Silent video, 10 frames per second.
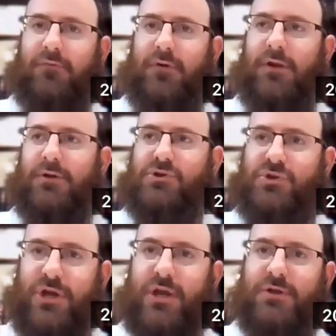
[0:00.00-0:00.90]
every
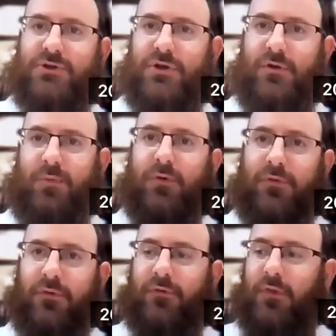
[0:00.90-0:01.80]
change in a
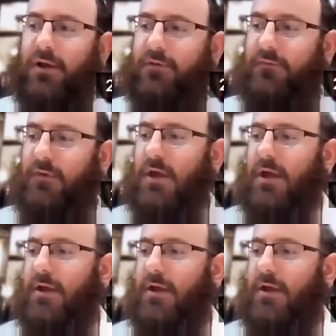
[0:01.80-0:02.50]
person's life,